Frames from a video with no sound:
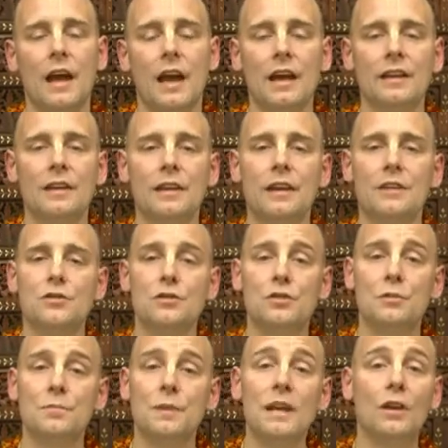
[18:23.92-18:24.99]
And it
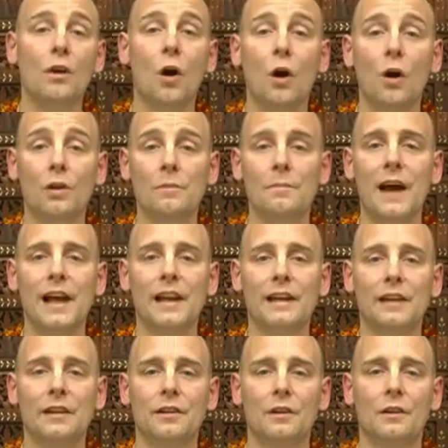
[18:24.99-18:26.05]
should be an
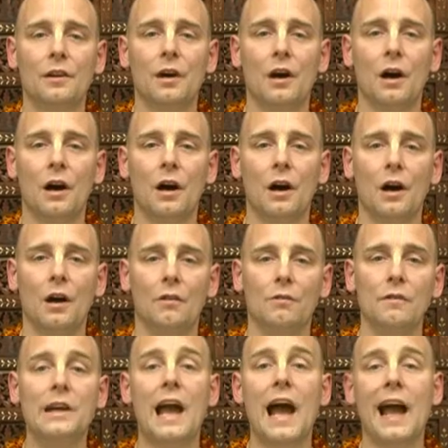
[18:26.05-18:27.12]
automatic uh,
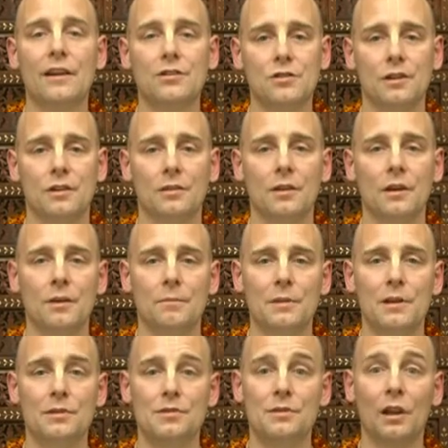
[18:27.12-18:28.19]
reaction
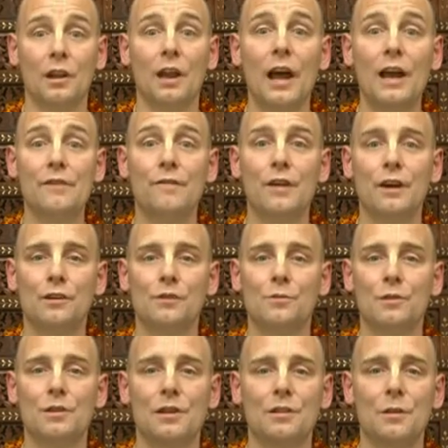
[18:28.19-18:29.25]
because the life airs
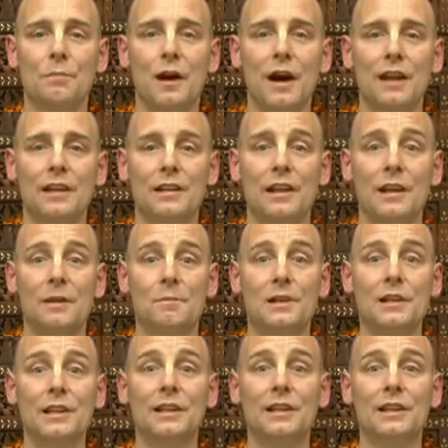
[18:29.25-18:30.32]
within the body, they
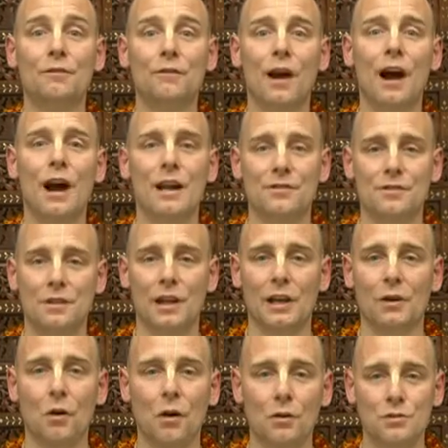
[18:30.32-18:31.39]
immediately rise and they
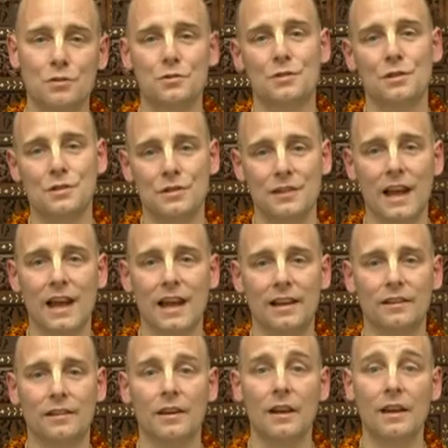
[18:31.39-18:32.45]
cause you to
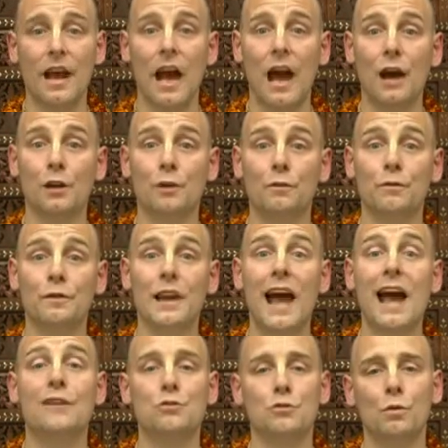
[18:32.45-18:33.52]
stand out of
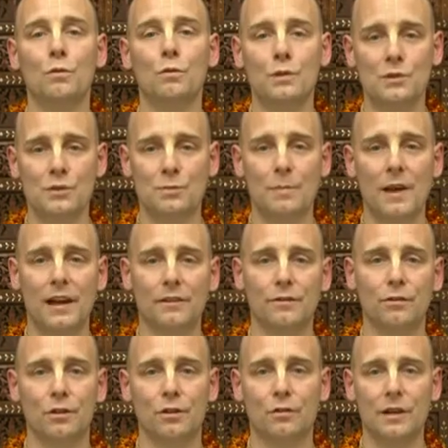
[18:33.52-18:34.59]
natural respect
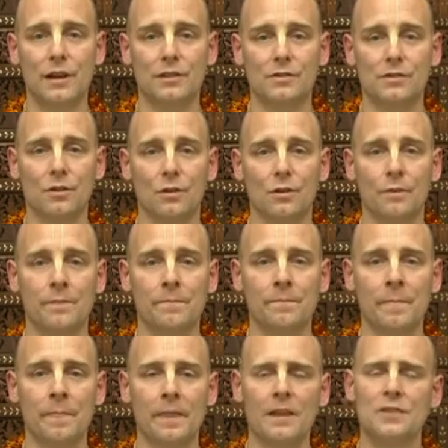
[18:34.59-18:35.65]
for a great soul.
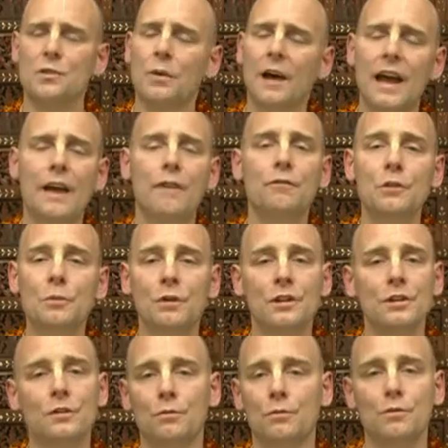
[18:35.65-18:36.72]
So everyone
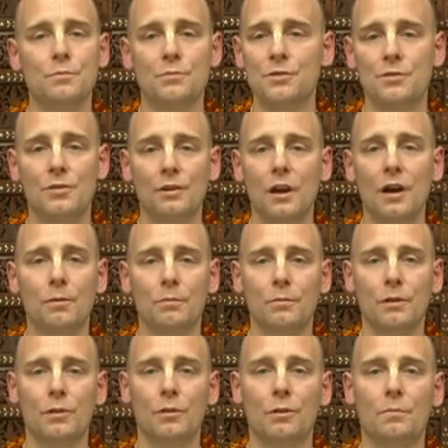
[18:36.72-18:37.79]
in the room stood up
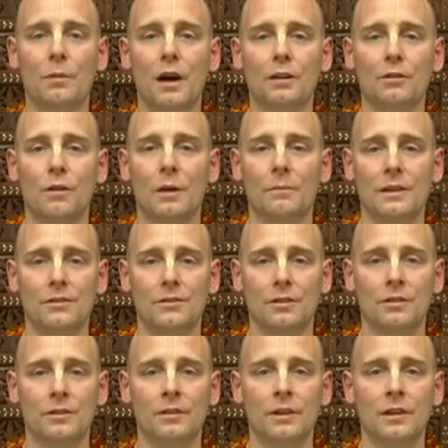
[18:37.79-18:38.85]
when Lord Balaram entered.